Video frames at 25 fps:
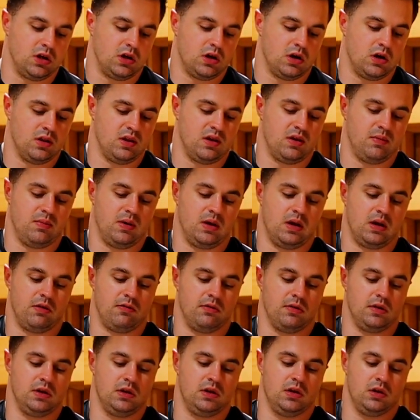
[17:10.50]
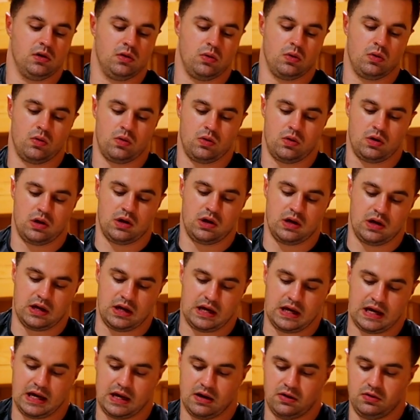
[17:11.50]
your content, man, I really do.
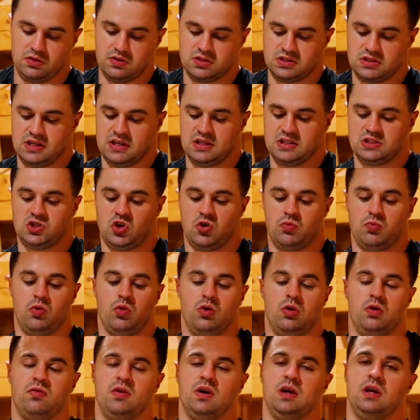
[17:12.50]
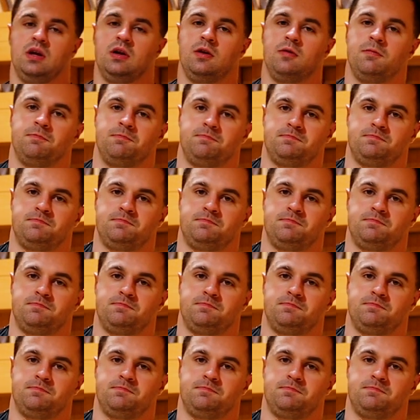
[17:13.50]
How do you stay so motivated?